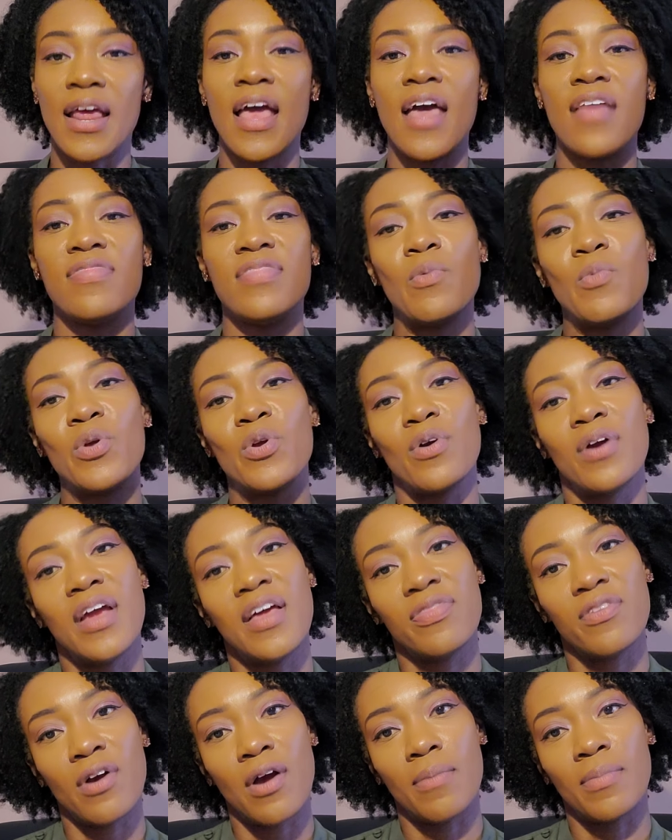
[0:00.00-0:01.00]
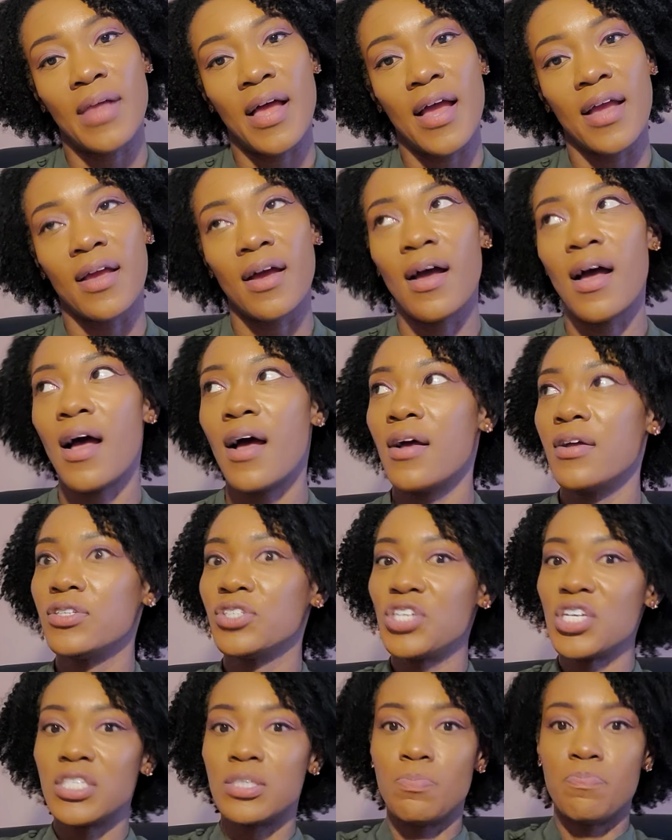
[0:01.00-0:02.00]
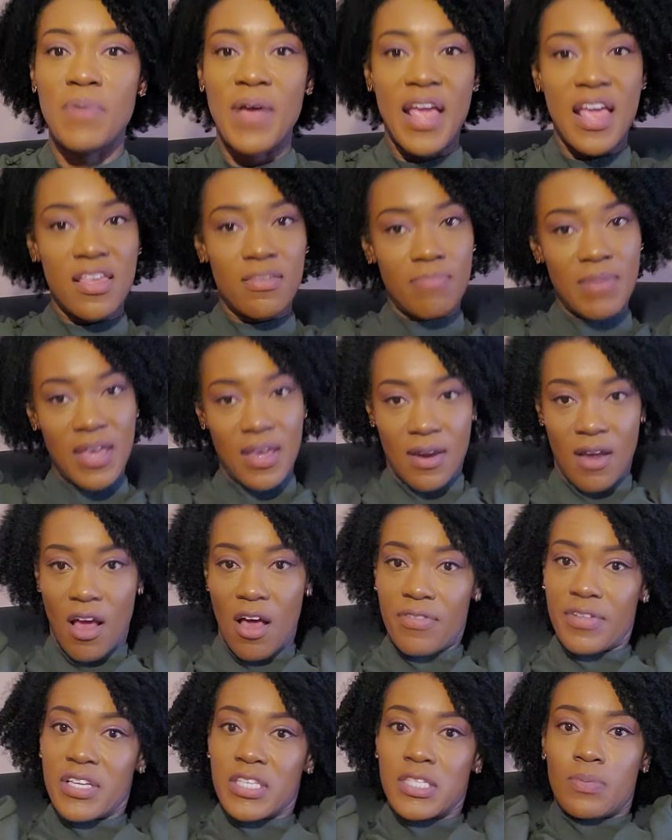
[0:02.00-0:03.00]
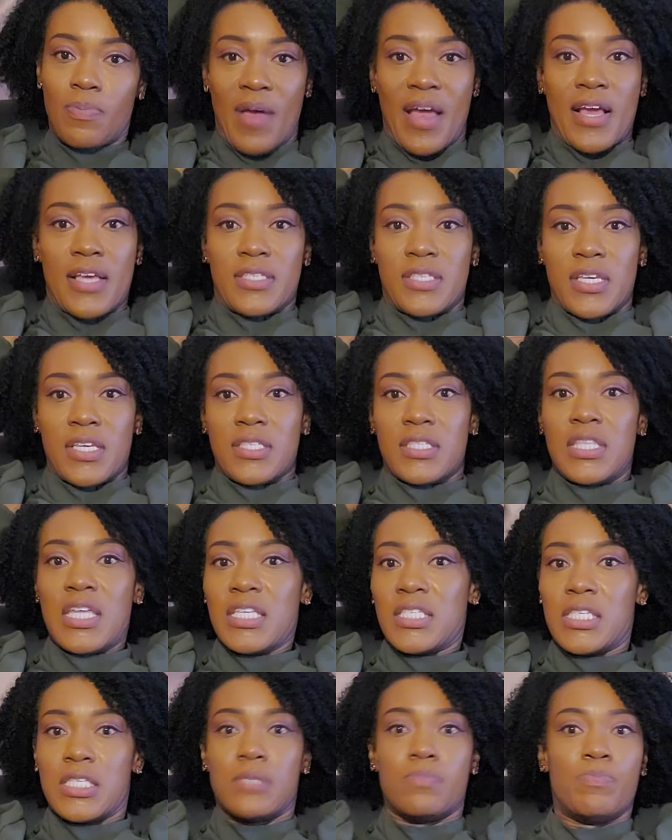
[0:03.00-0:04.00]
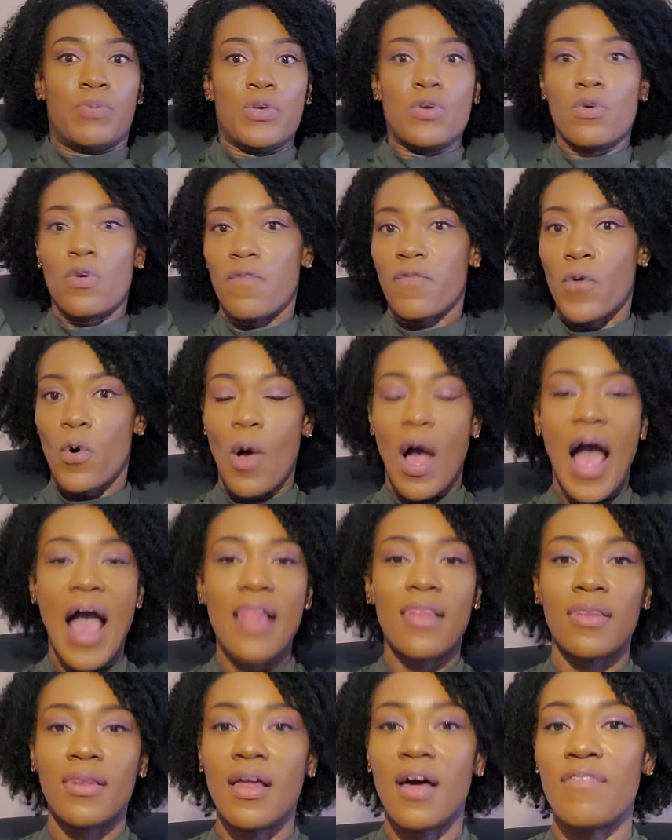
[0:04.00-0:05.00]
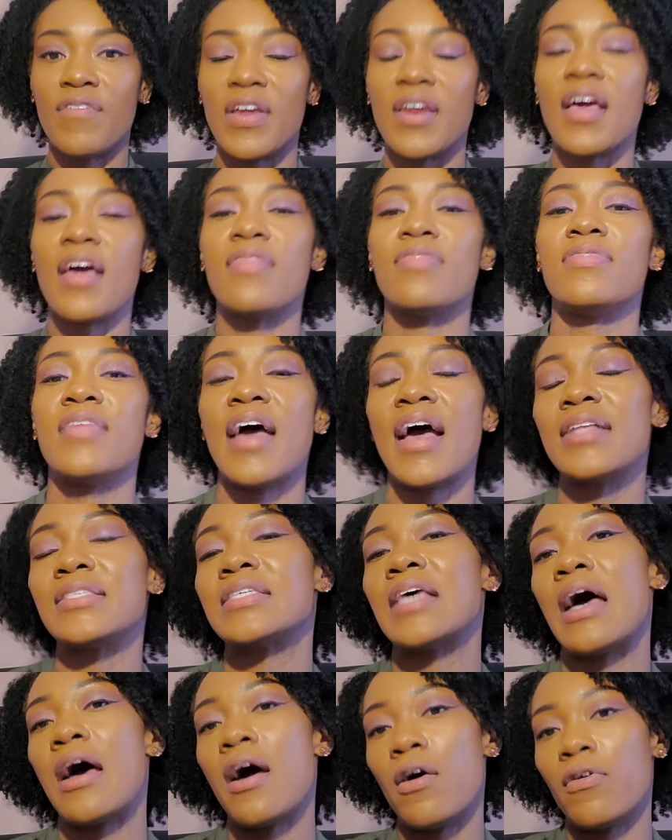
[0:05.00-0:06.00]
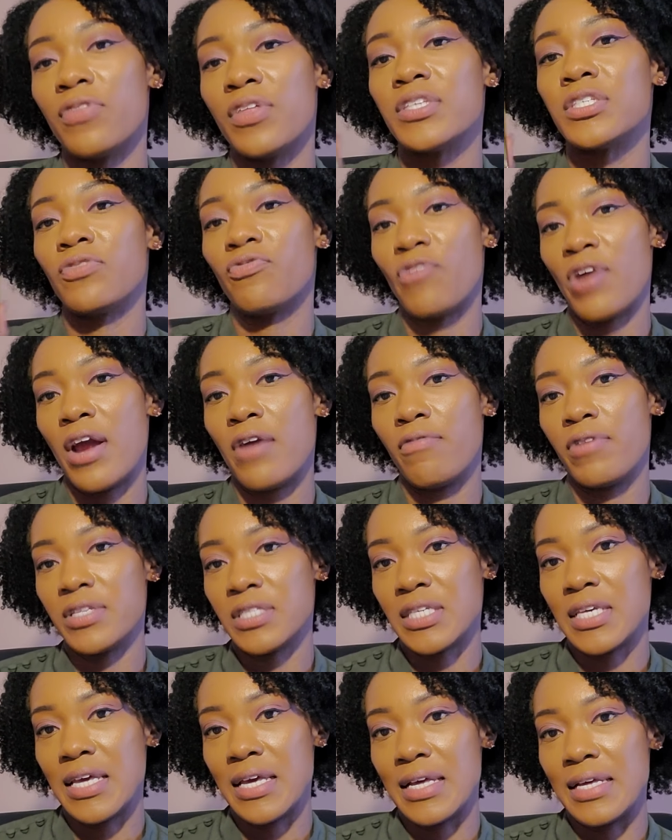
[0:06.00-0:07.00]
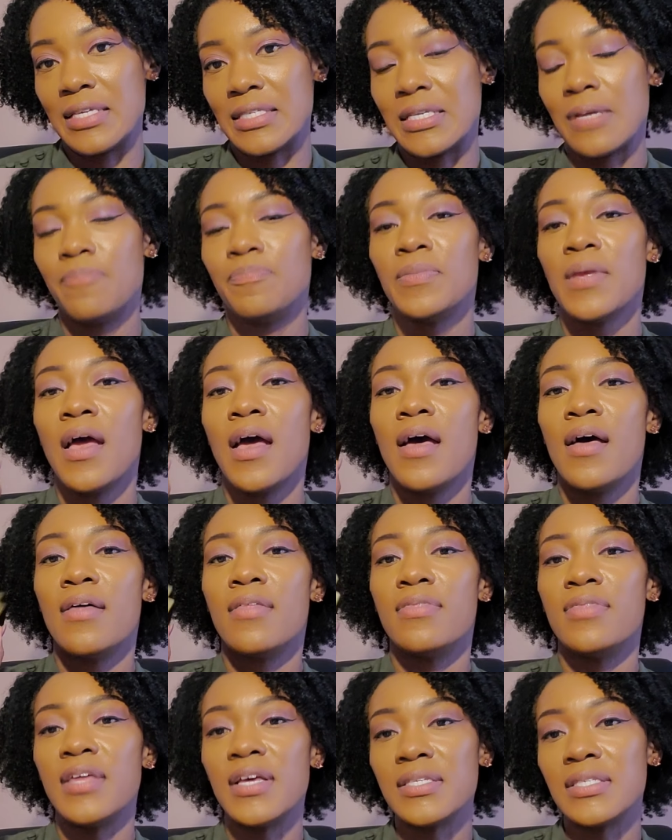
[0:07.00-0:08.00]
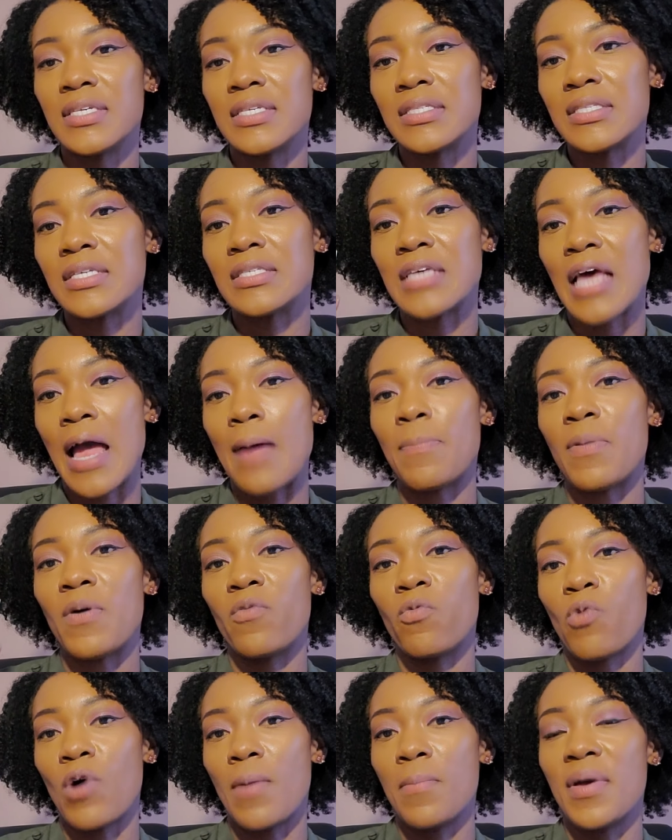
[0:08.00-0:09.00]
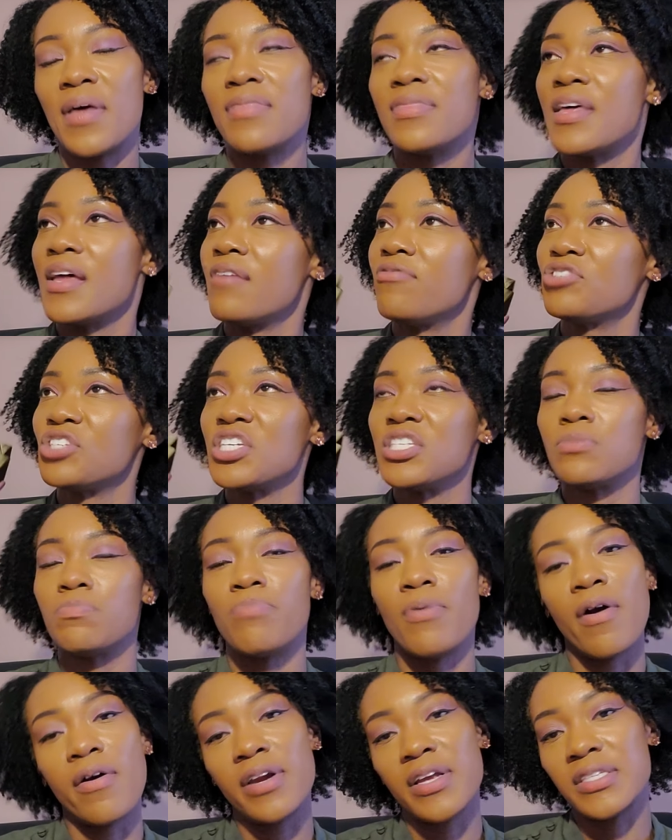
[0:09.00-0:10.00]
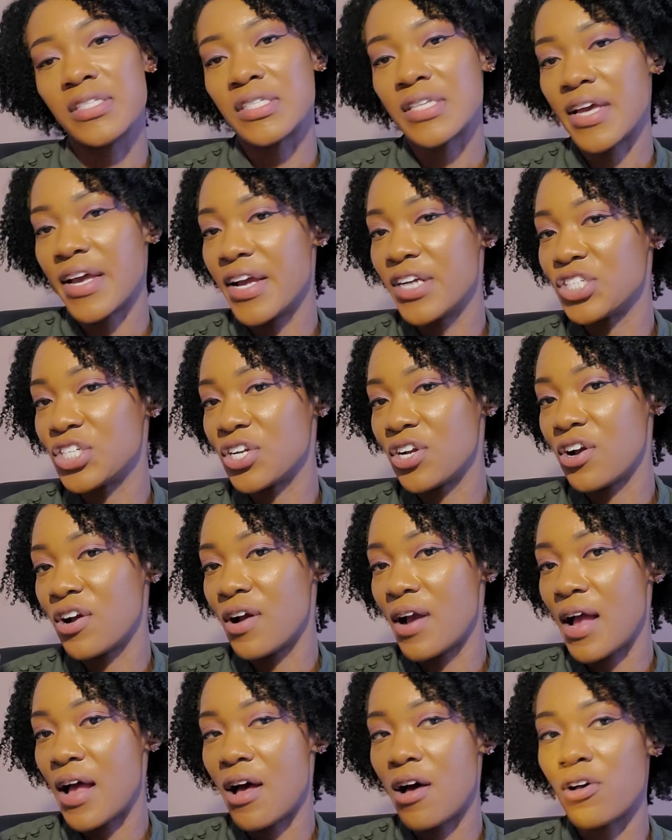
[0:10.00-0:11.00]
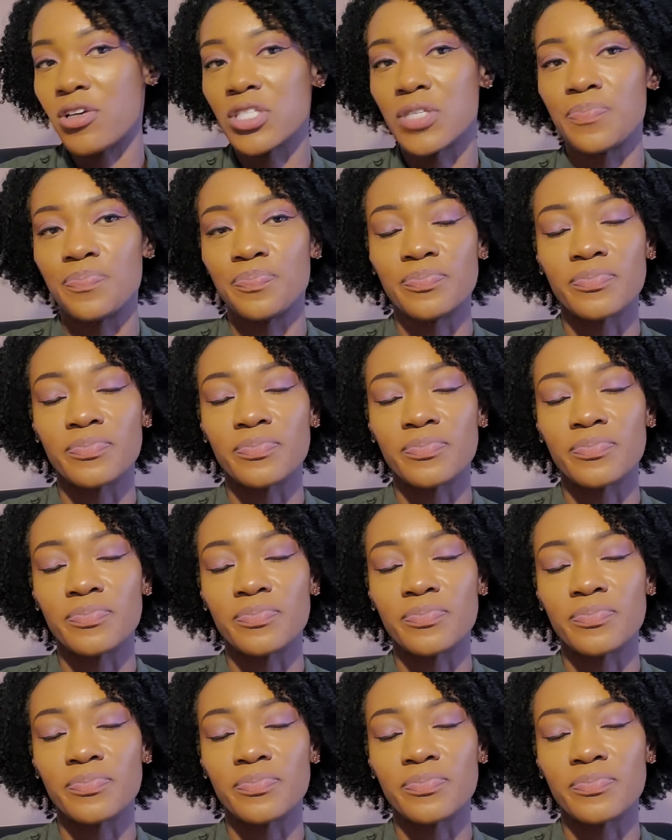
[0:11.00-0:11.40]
And then when you're in there, I'm like, just bathe me in all these spices. This is beautiful. I love it. And that's how this fragrance is. This is the type of woman that if she's burning sage in her house